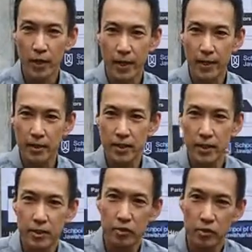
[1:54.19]
I
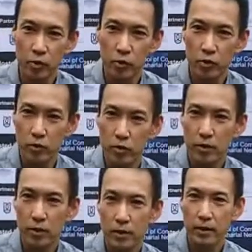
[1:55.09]
decided to go to
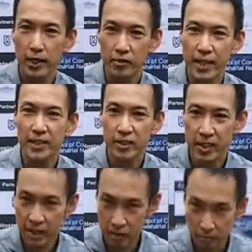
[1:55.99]
the United
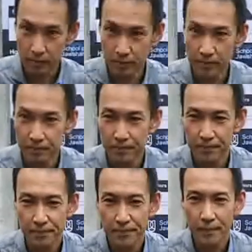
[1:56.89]
Kingdom
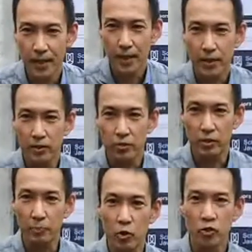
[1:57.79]
to do a
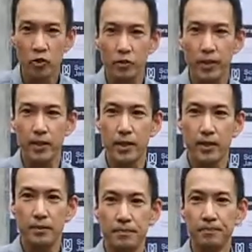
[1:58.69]
postdoc
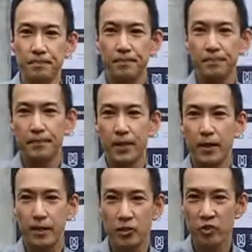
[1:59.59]

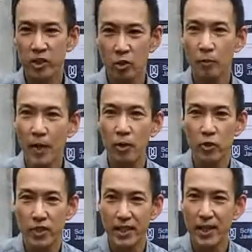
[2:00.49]
in a structural
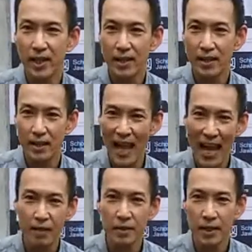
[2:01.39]
biology lab.